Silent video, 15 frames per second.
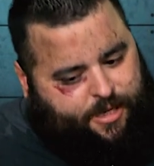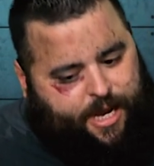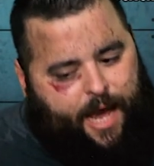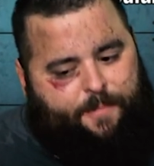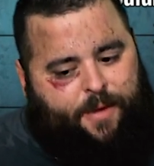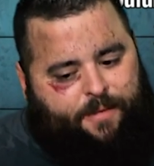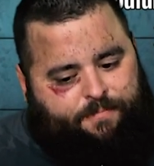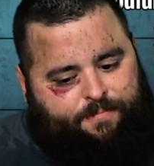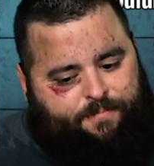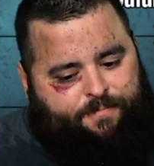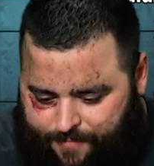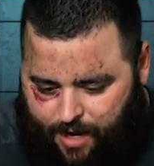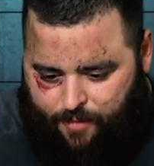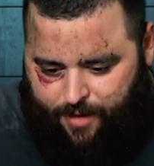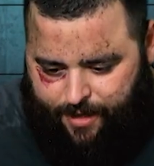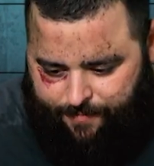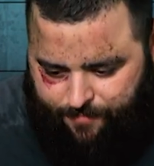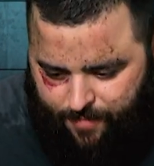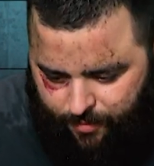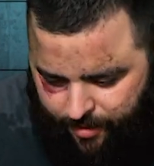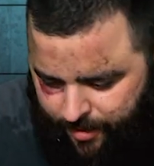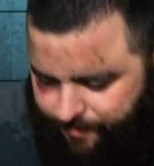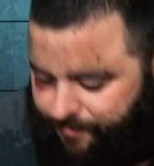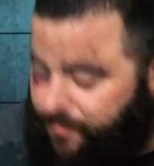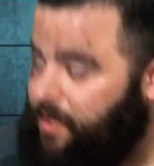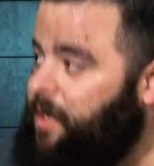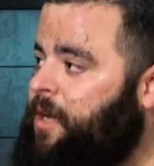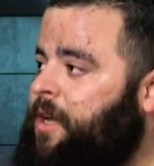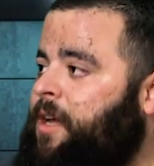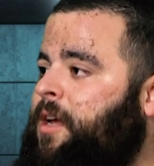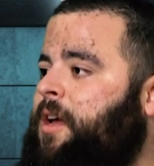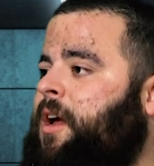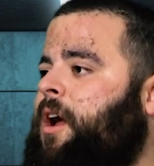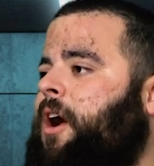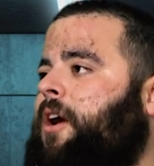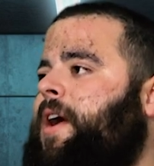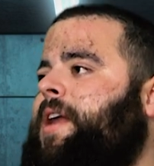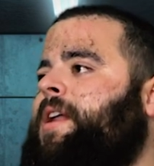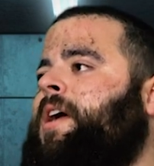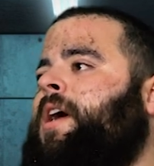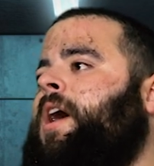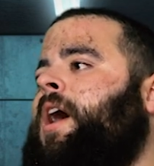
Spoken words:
Got me. I read it. All right.